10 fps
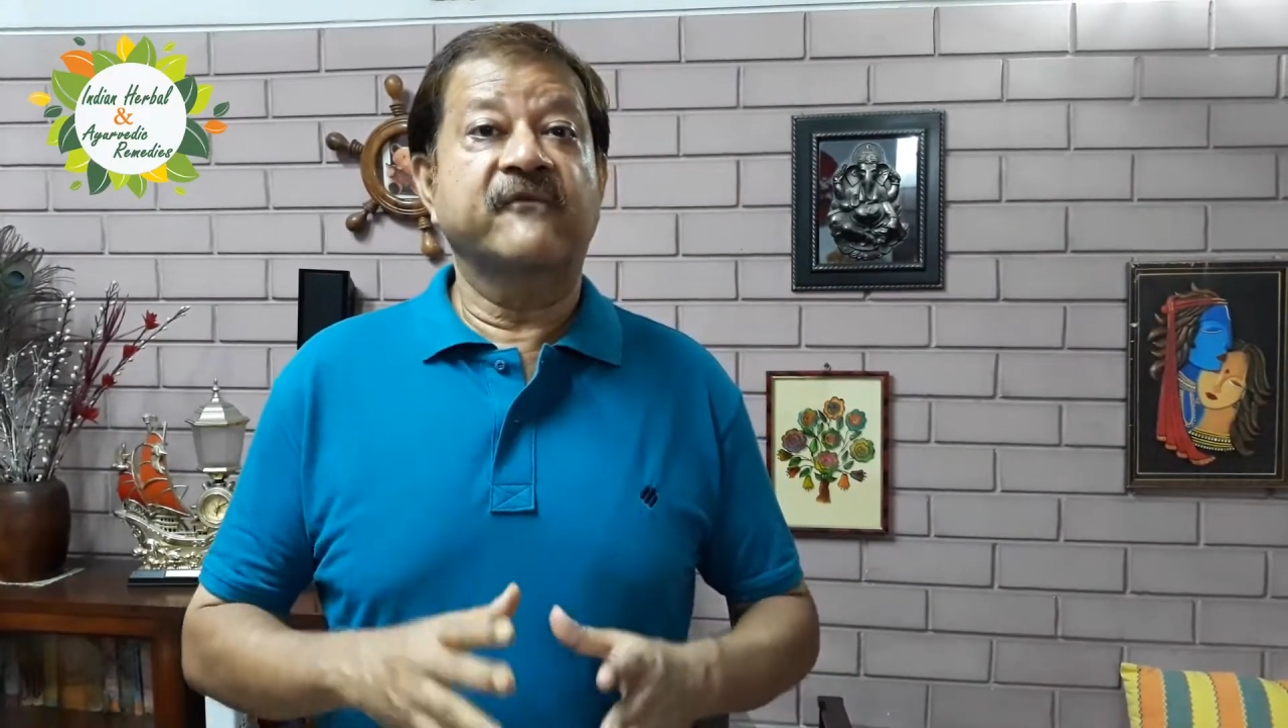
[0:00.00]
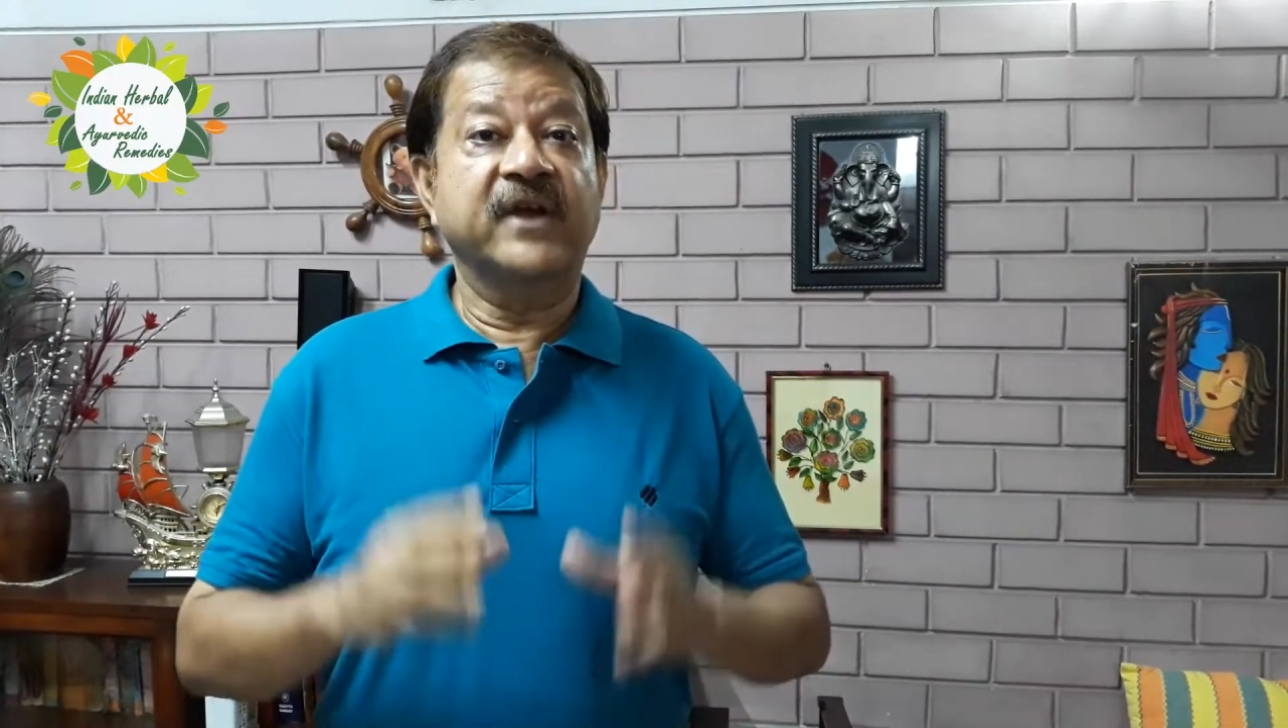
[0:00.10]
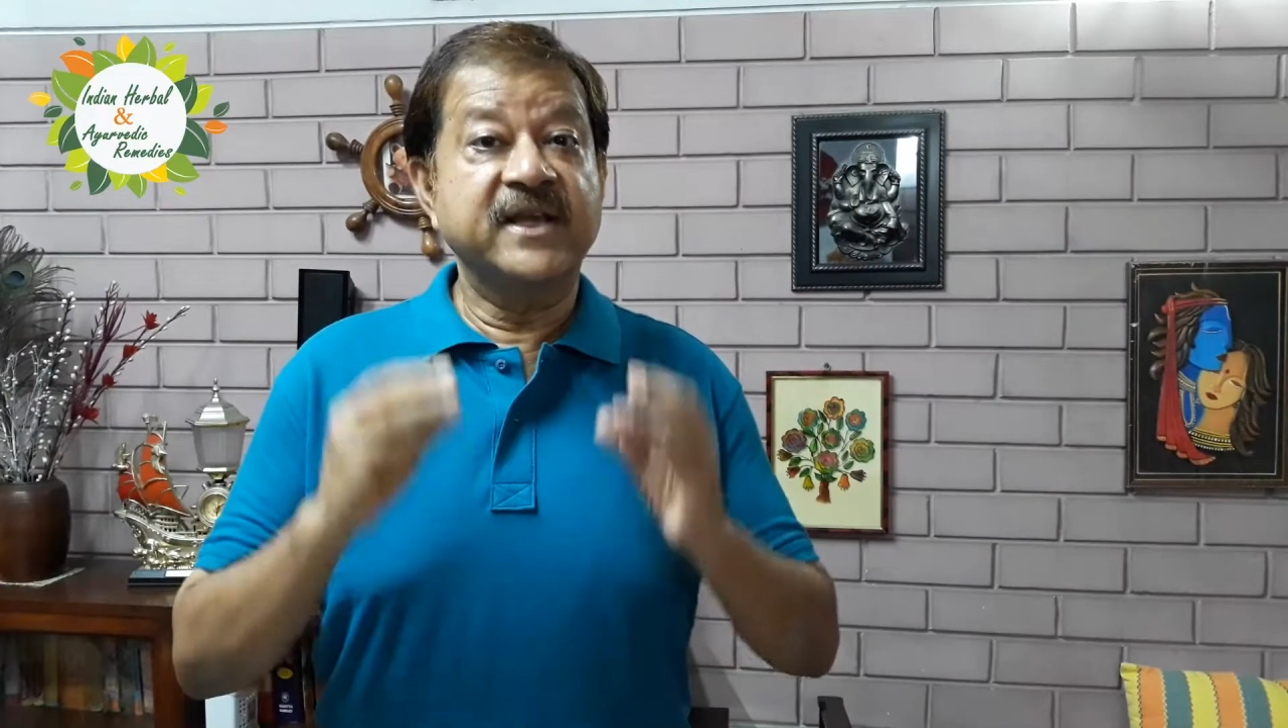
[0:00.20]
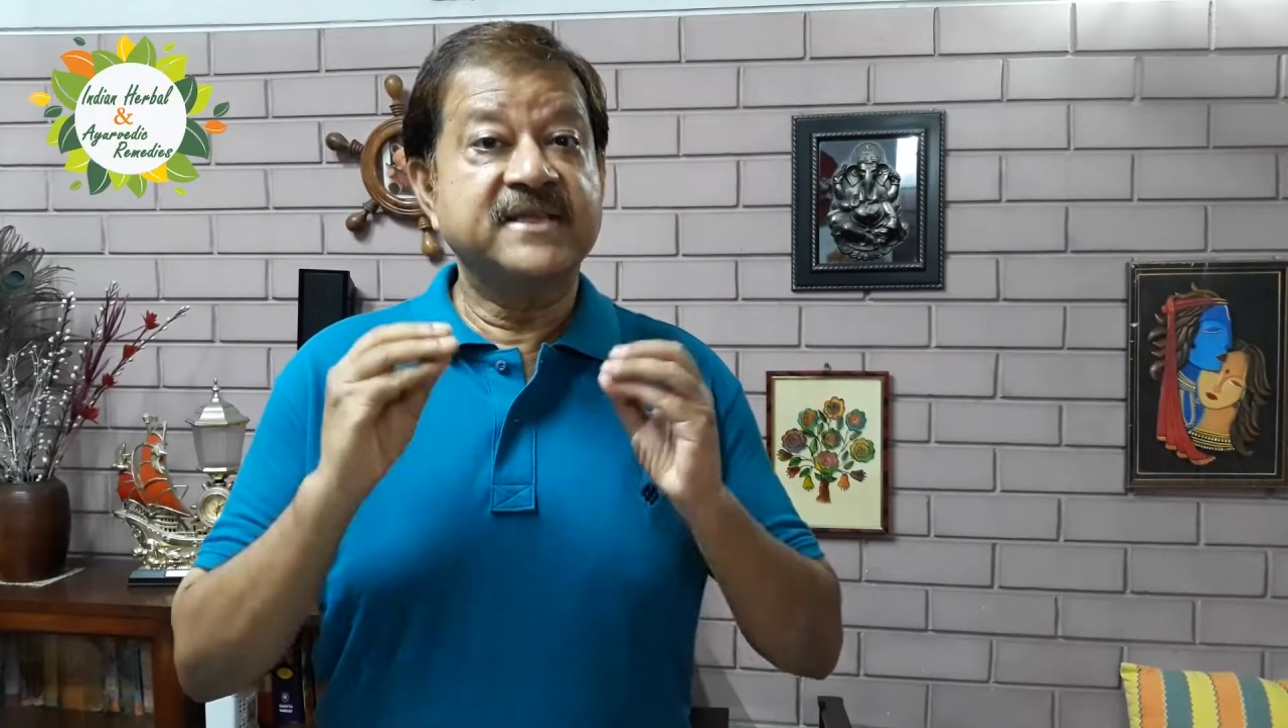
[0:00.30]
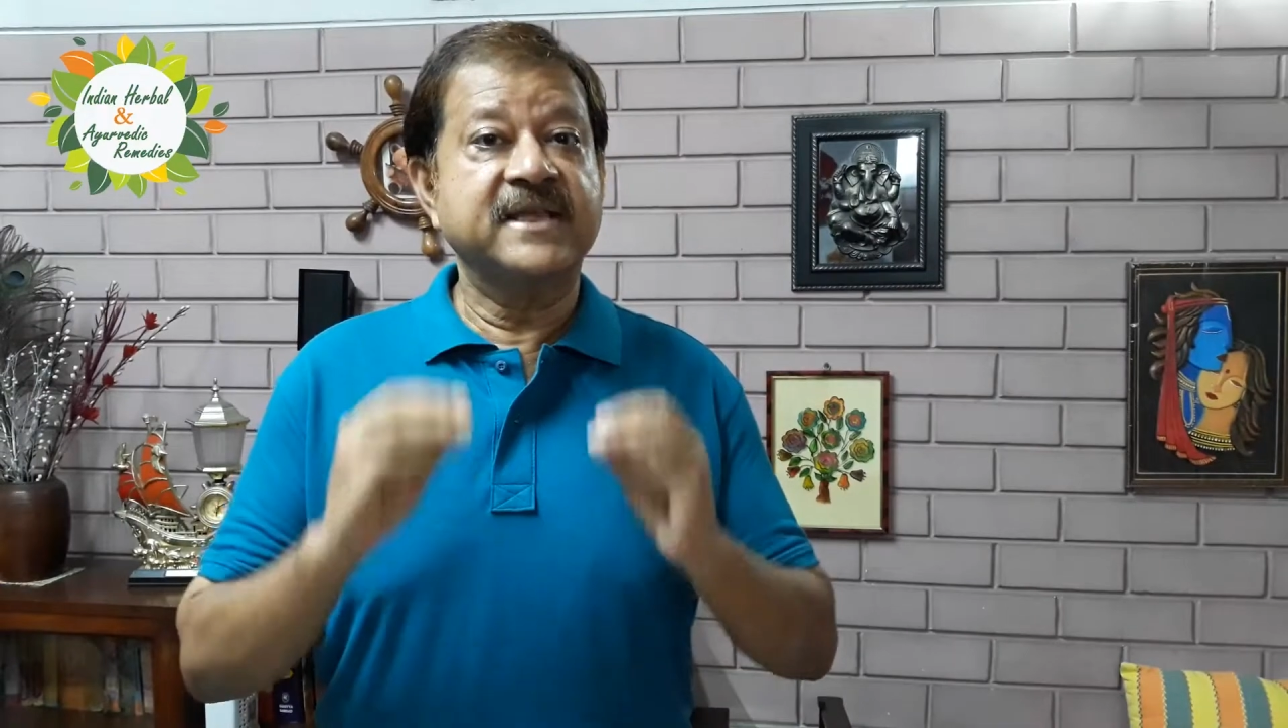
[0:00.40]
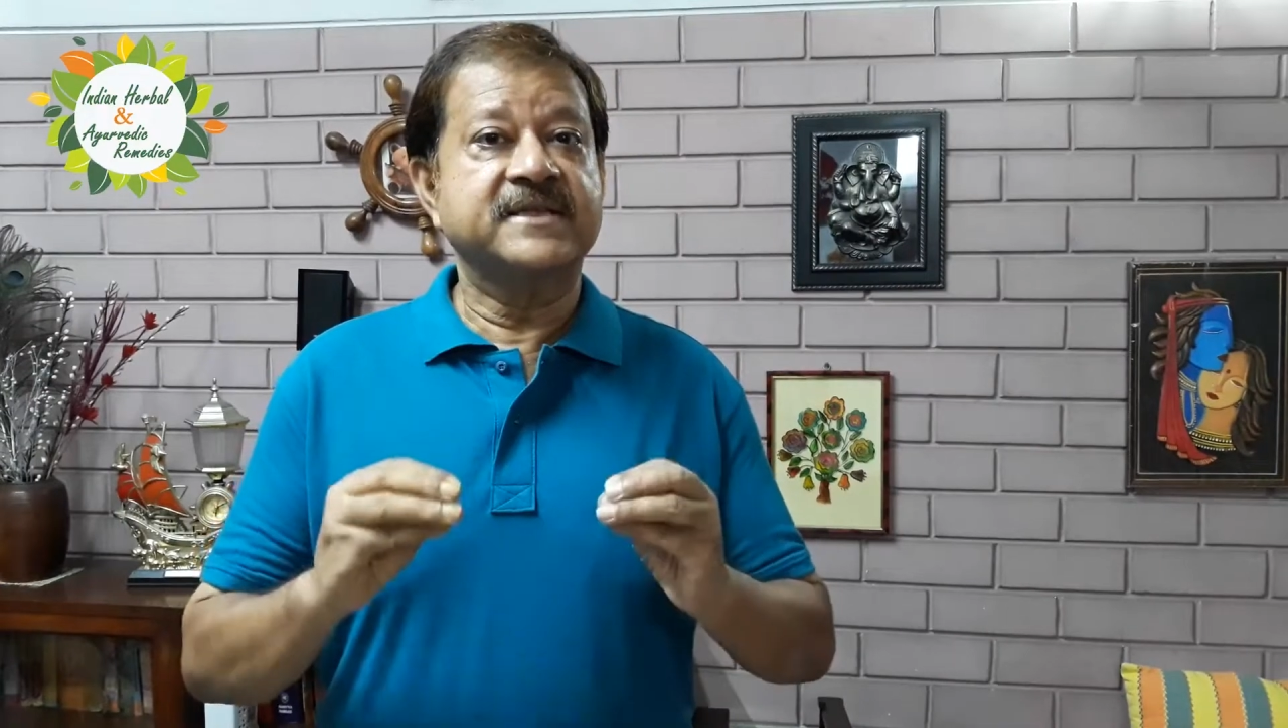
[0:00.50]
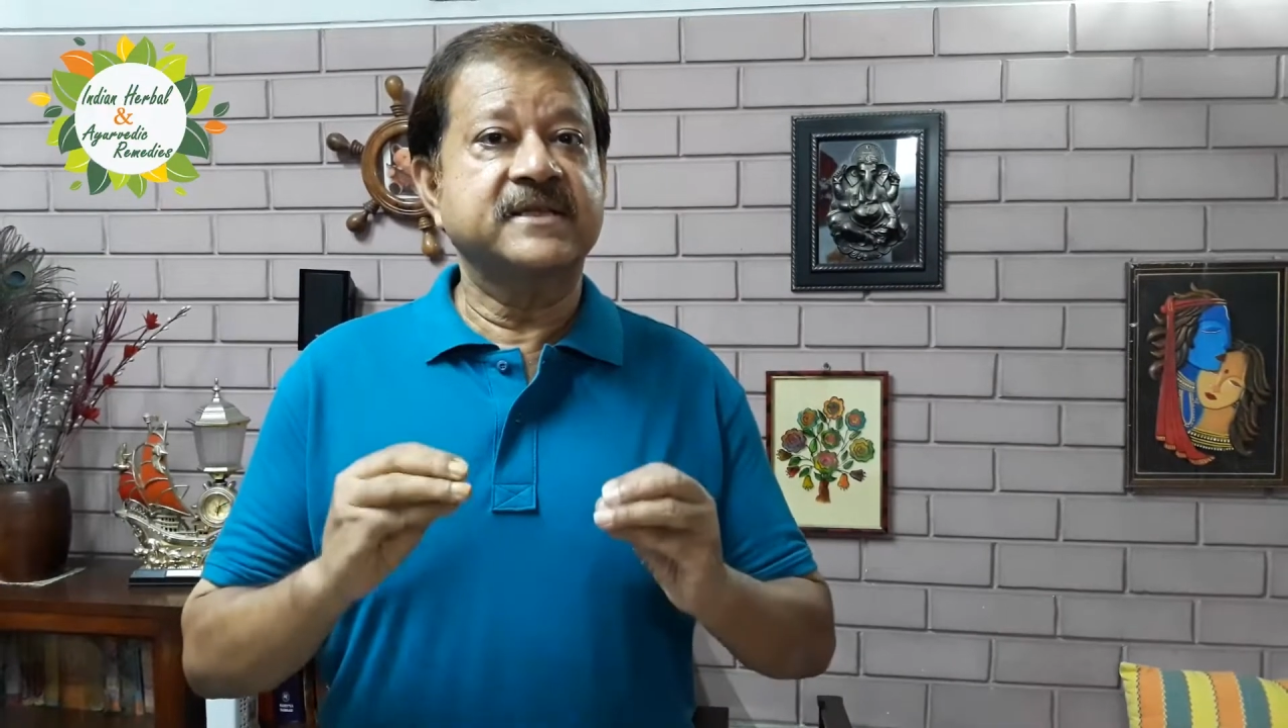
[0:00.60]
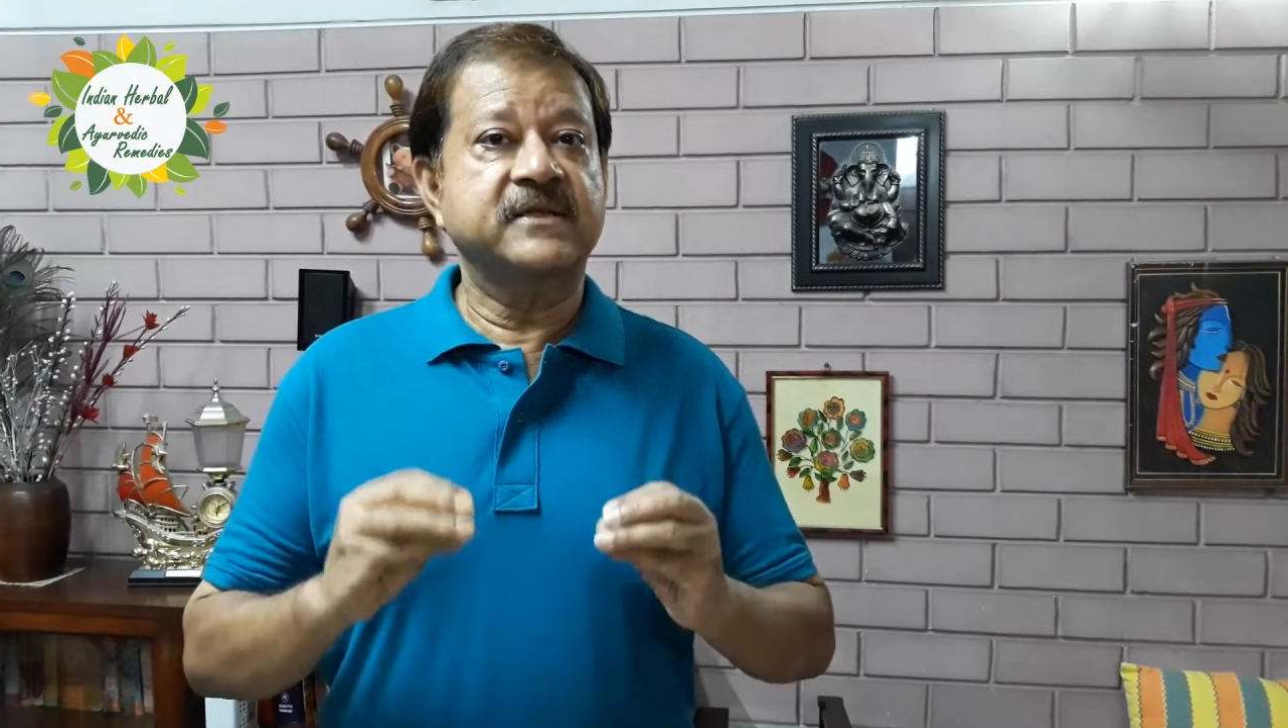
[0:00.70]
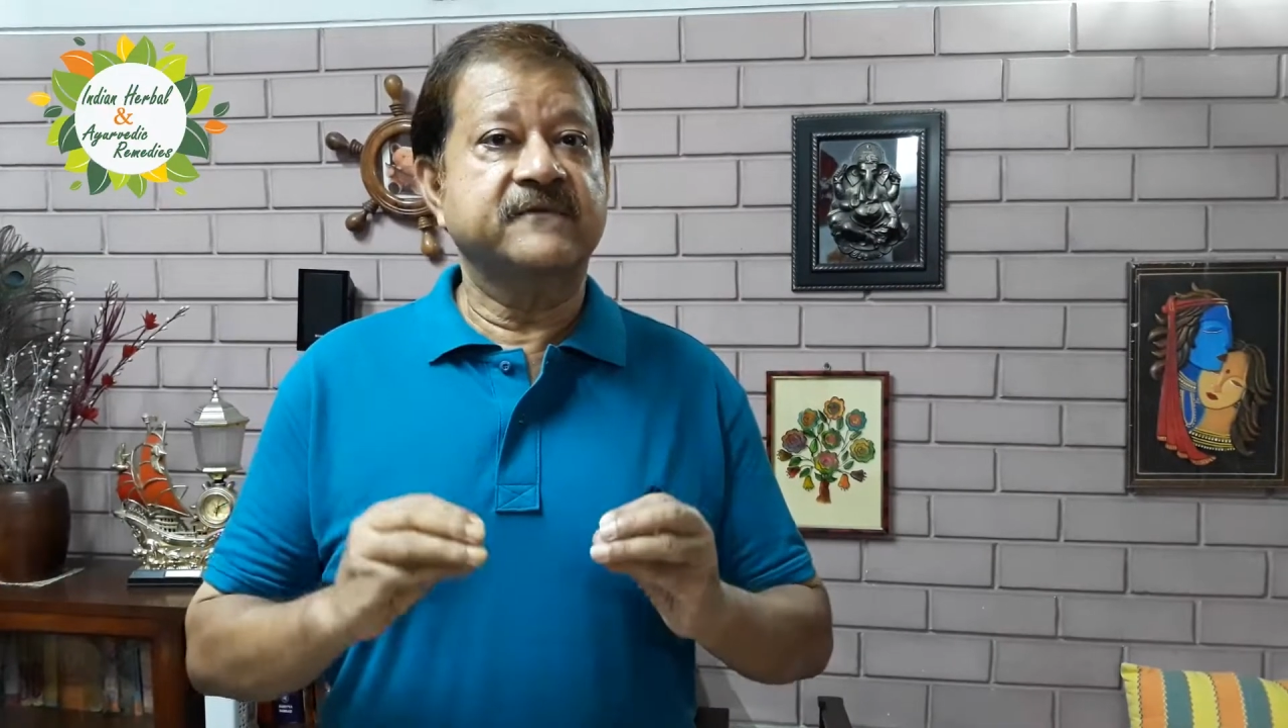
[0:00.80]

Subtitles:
very sensitive